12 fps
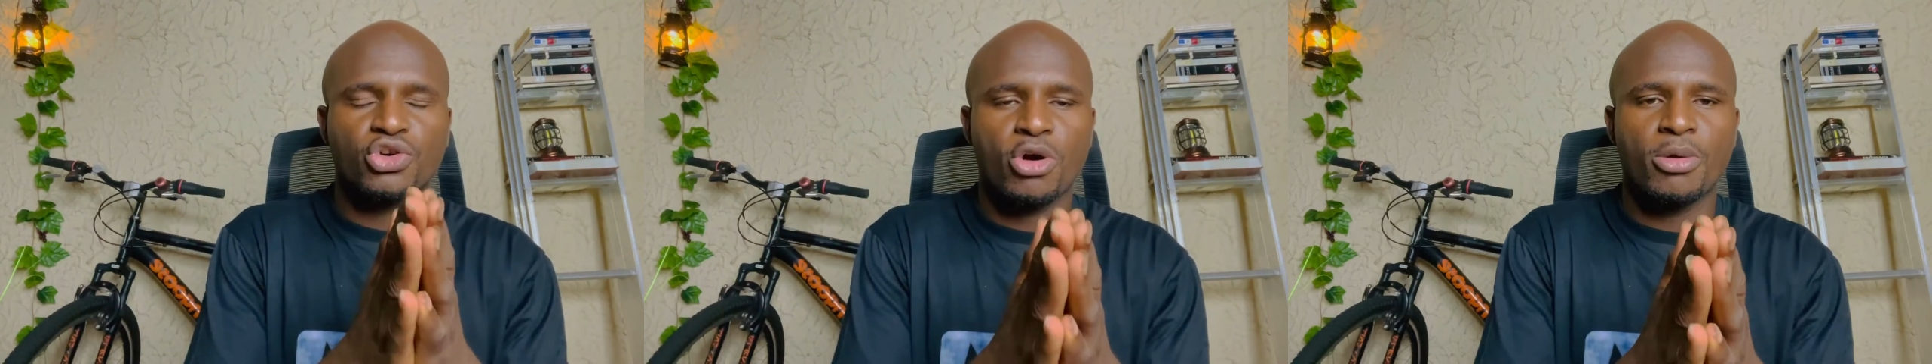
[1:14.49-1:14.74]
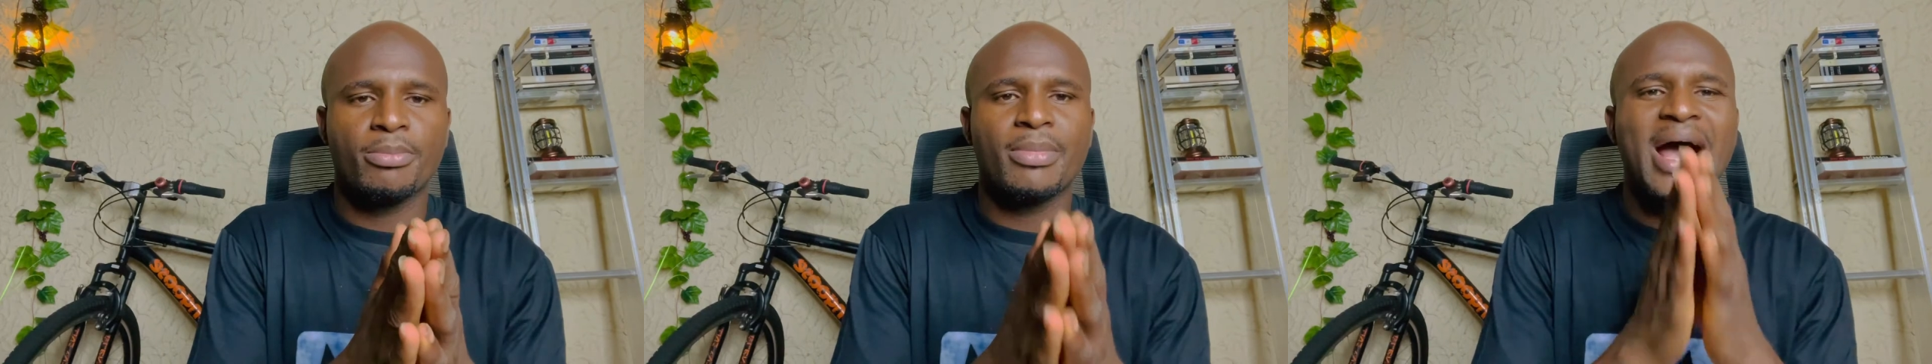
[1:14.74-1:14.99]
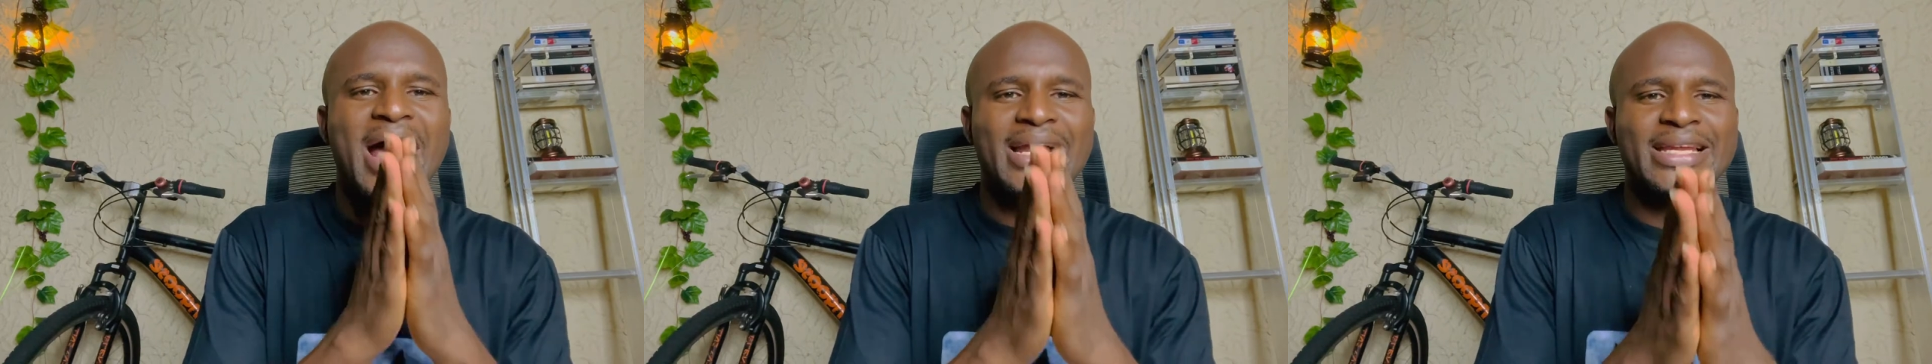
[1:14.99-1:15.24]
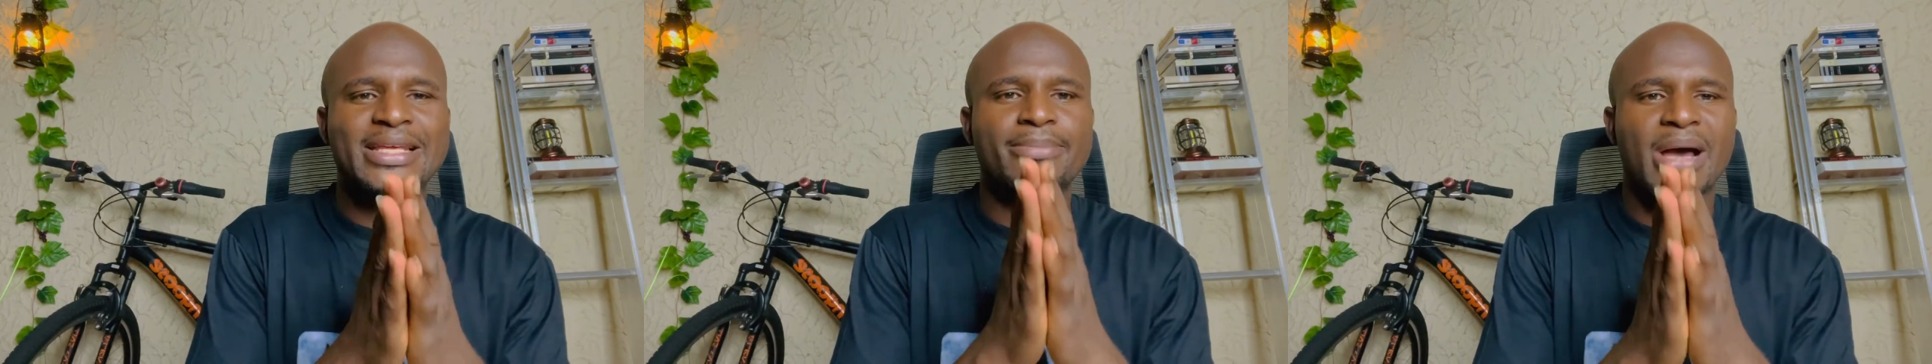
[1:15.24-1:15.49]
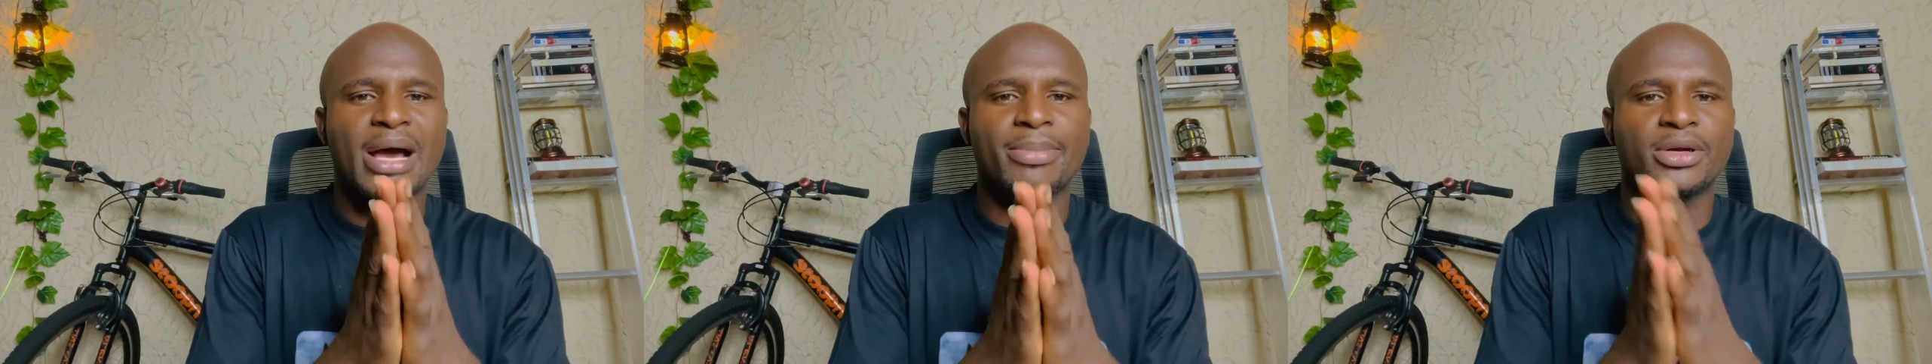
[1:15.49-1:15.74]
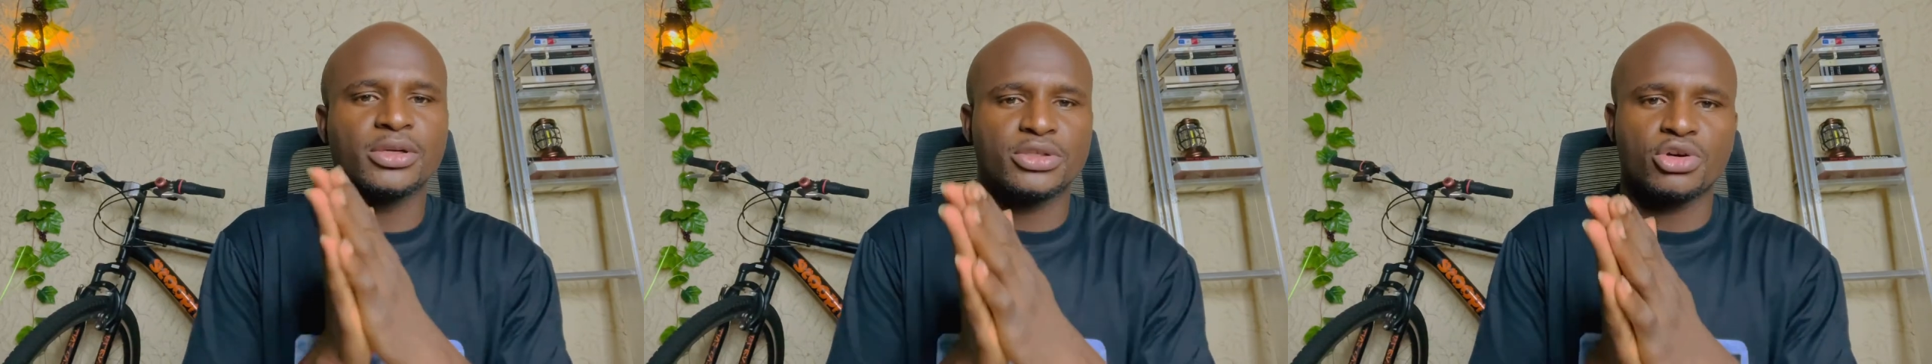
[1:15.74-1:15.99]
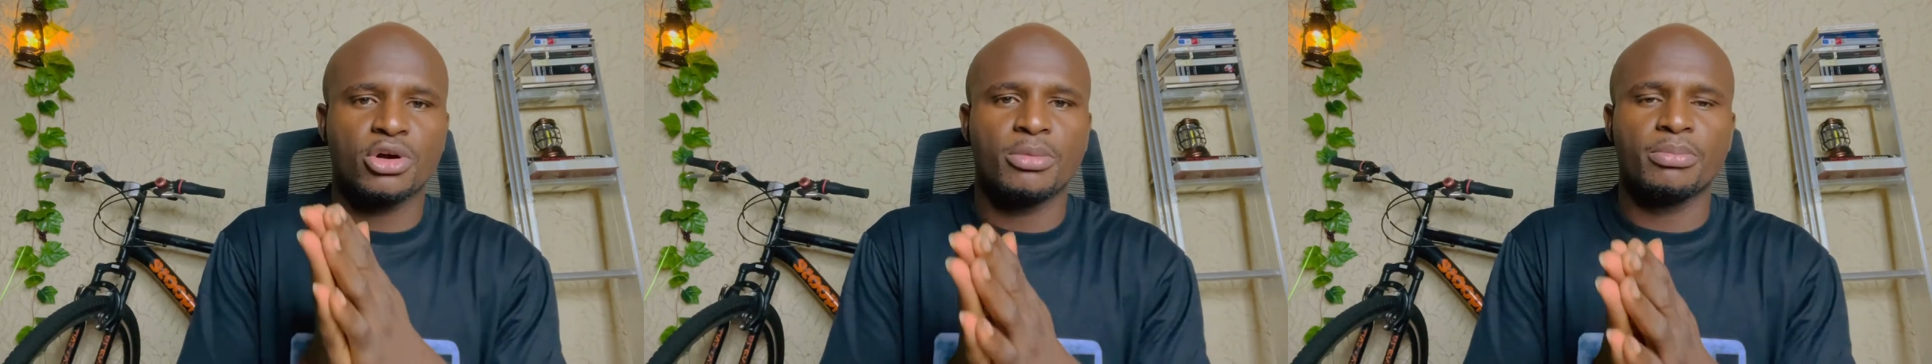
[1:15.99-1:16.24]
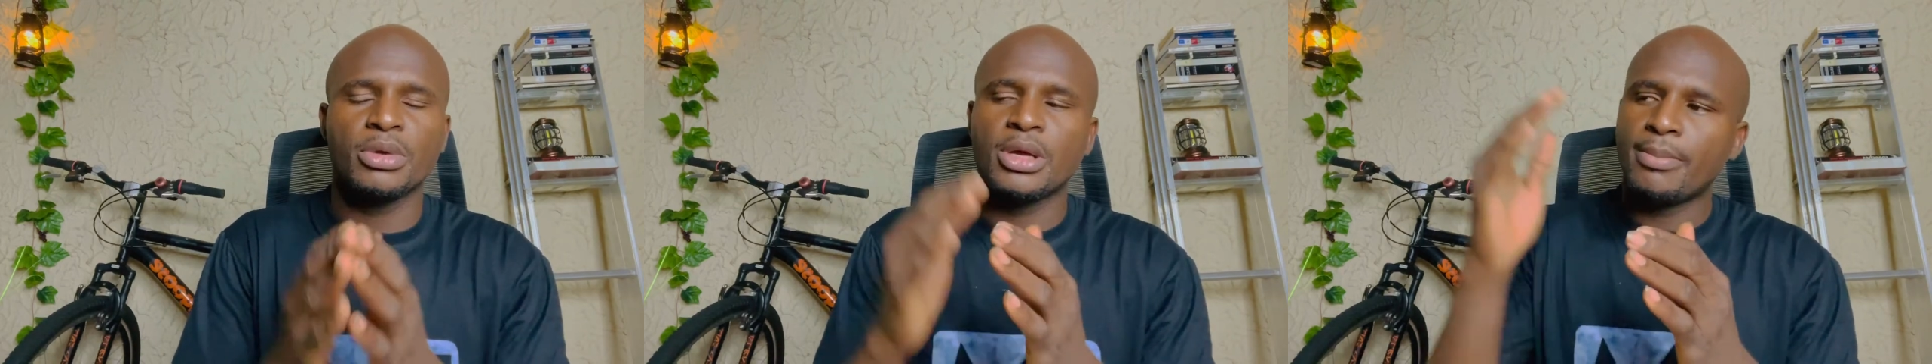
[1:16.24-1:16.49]
com, alibaba dot
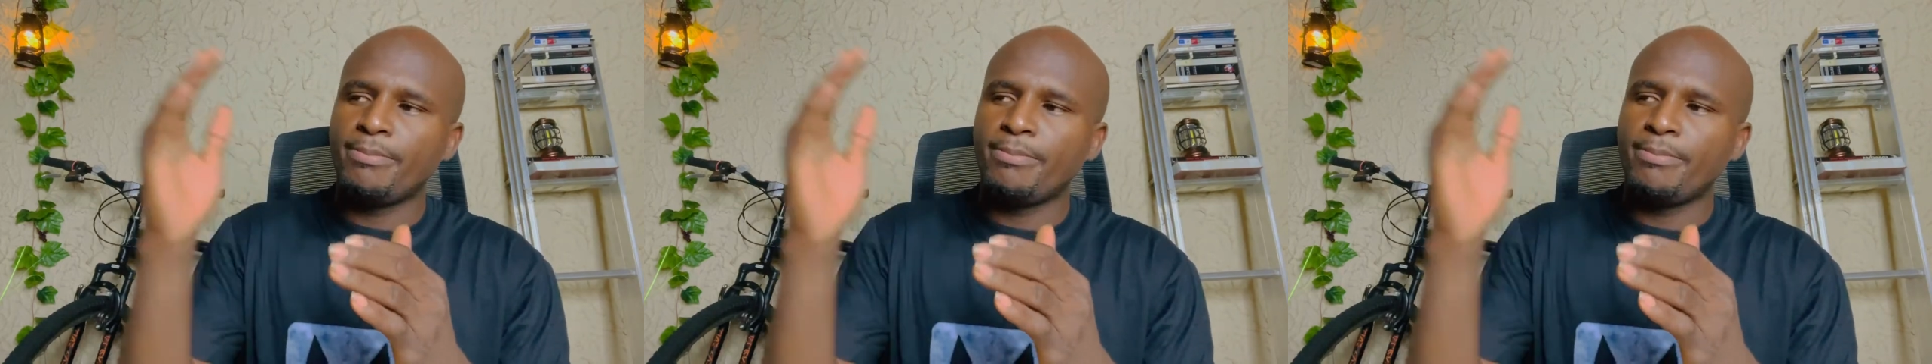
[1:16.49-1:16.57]
com.